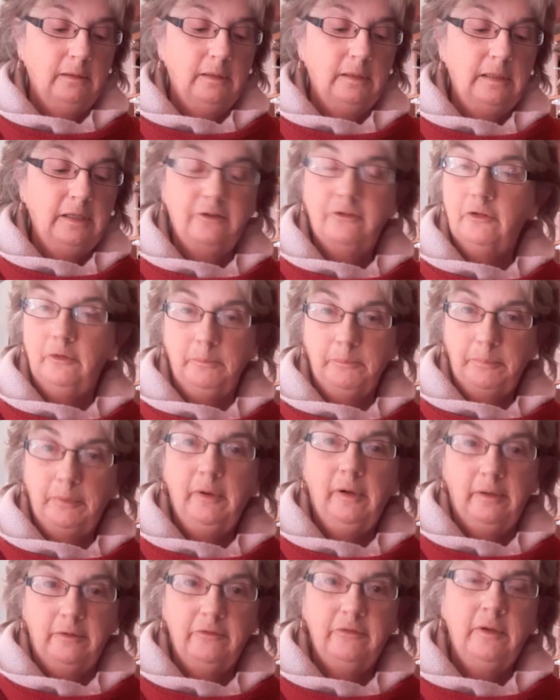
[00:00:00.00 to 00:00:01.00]
Glitter &
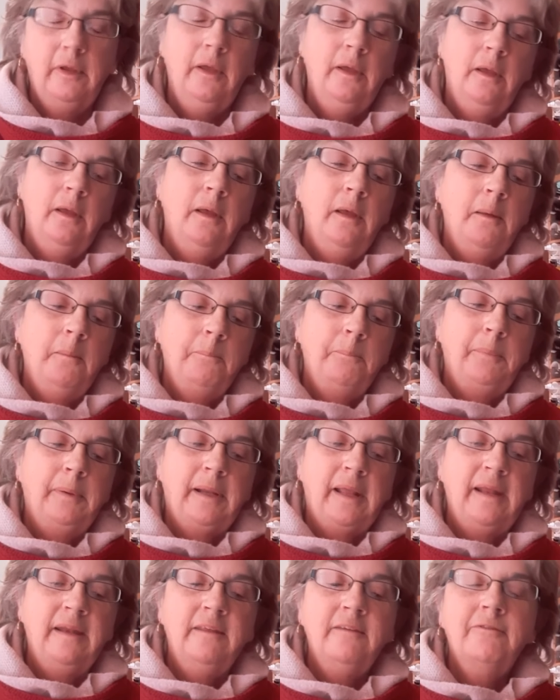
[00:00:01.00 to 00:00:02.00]
Prize, but
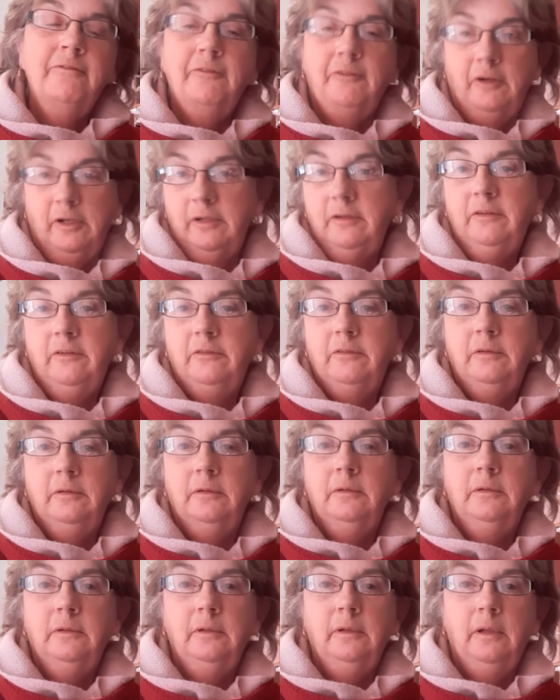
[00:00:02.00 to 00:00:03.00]
any frit
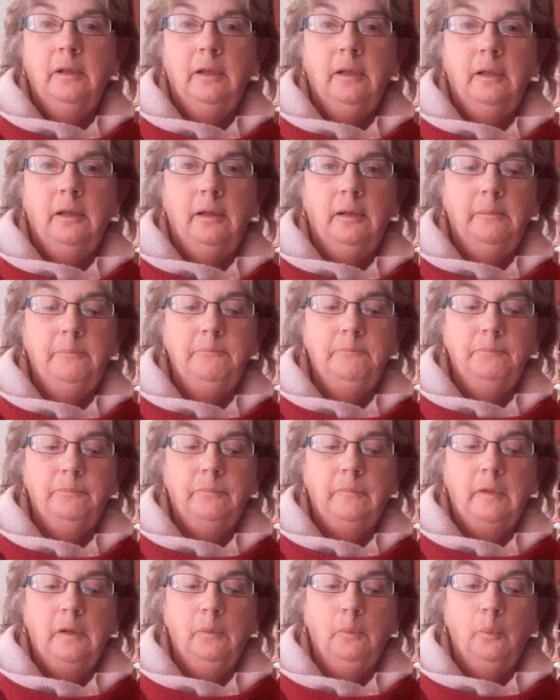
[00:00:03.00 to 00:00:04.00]

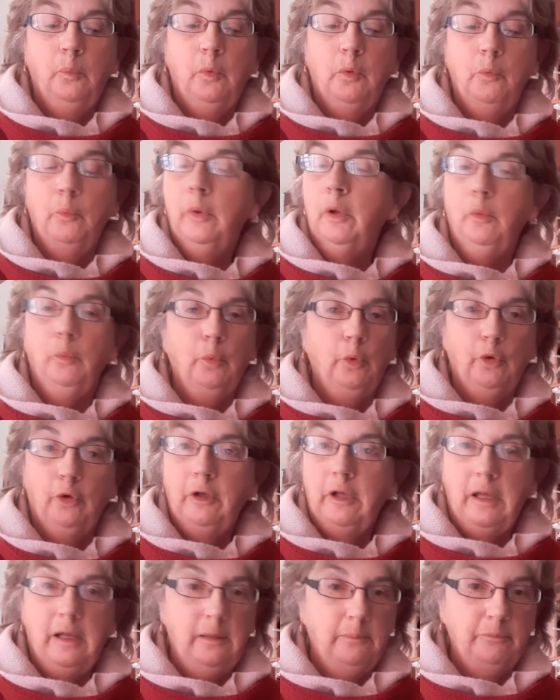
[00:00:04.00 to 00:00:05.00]
will work
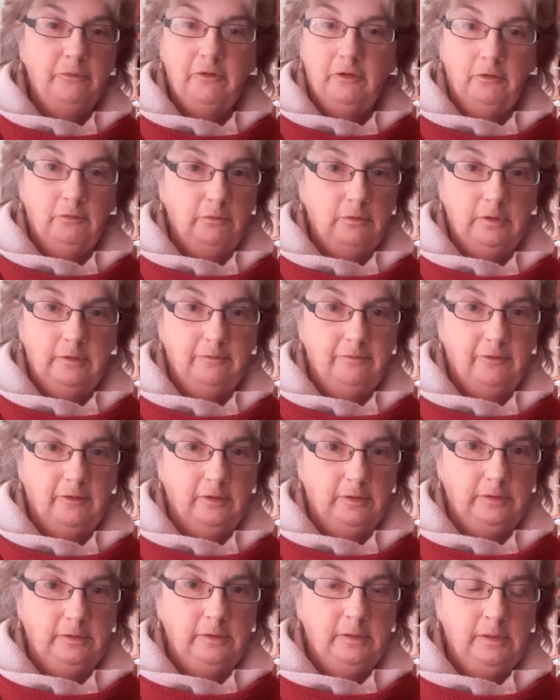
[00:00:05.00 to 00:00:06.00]
absolutely
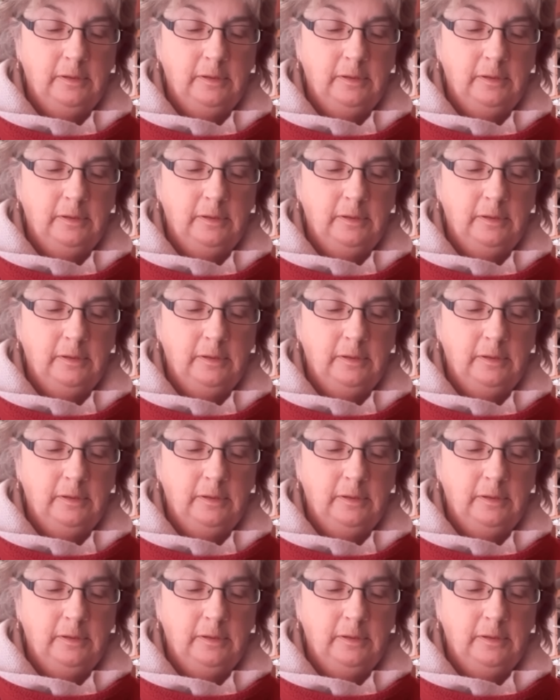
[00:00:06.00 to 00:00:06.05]
fine.